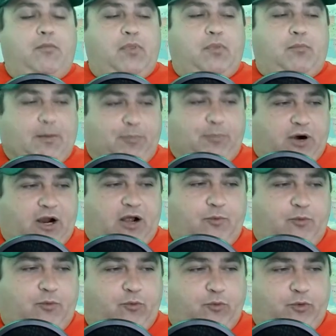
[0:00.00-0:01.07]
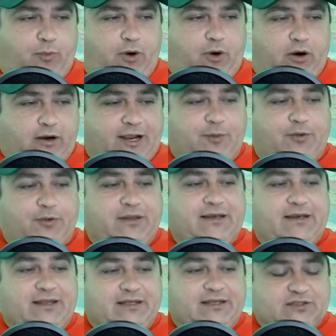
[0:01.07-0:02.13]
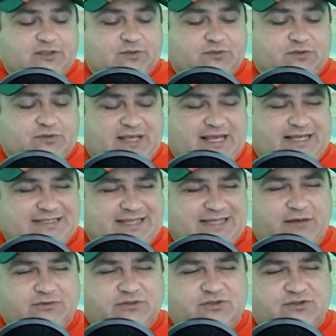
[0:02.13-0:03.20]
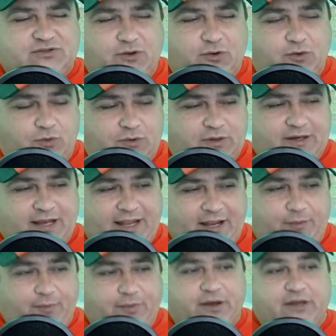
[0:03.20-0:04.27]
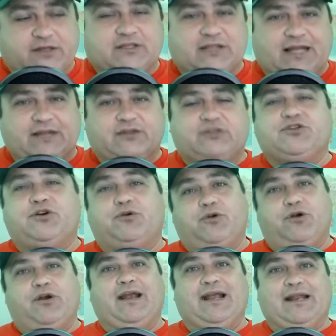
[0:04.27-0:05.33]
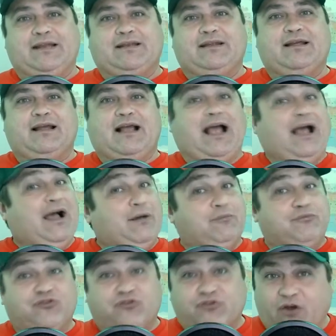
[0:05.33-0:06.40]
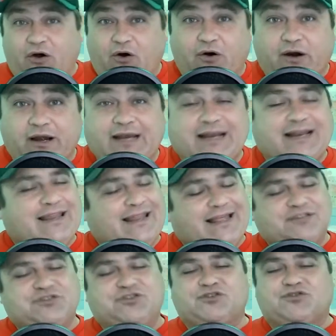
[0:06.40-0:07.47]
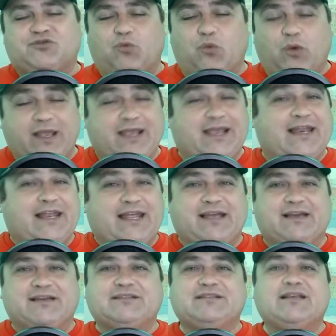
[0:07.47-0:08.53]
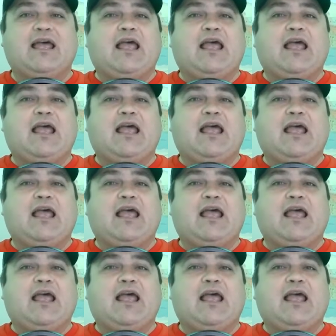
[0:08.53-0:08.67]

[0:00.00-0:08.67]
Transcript: My problem with Mark Hamill in this is he sounds too damn much like the Joker in it. I'm sorry, that's just the way it is.